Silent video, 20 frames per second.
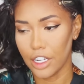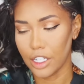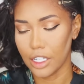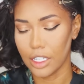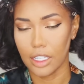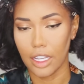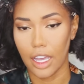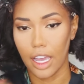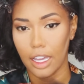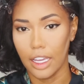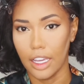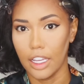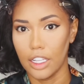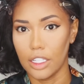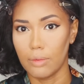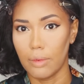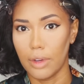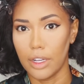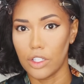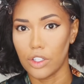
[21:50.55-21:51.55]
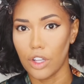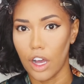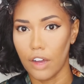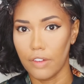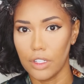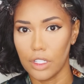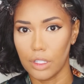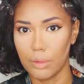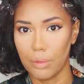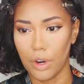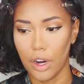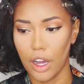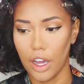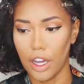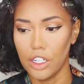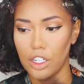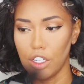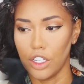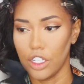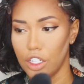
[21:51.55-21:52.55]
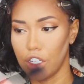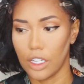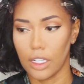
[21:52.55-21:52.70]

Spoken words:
just like it. It's my softest brush.